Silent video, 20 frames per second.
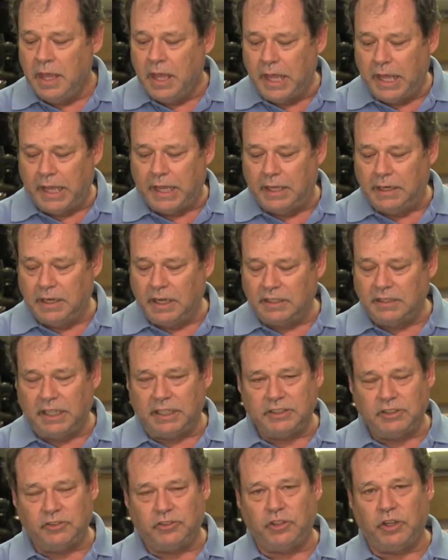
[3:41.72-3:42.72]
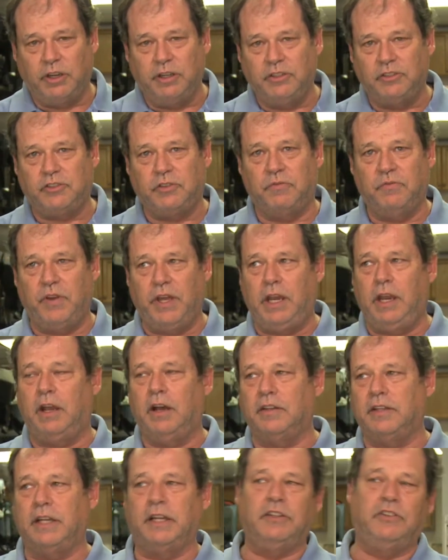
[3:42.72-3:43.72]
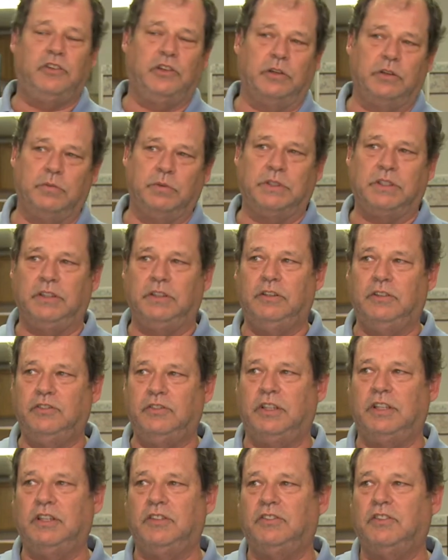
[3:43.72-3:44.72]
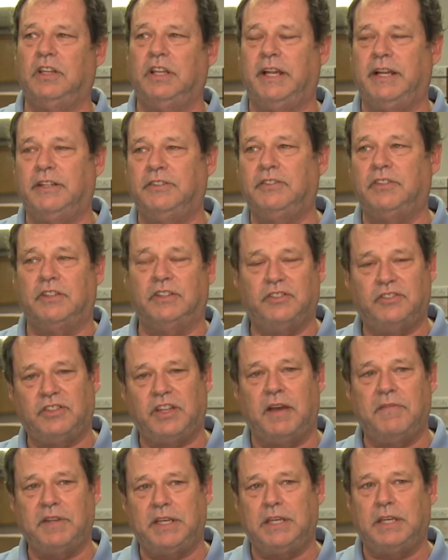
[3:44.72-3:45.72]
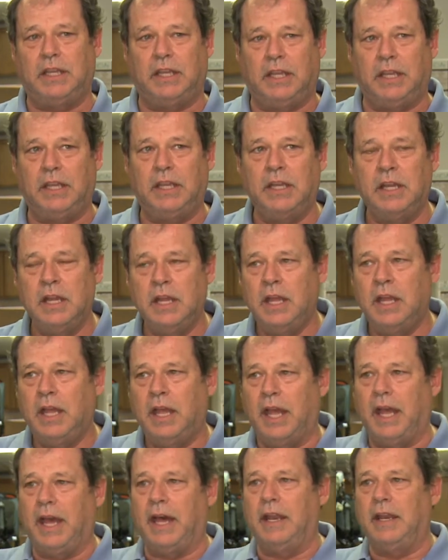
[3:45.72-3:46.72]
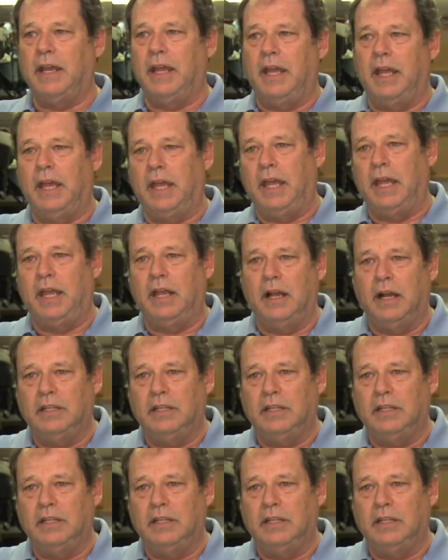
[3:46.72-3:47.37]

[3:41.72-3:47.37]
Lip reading: And I'd like to show you some video that I took with using this lens in a 7D at a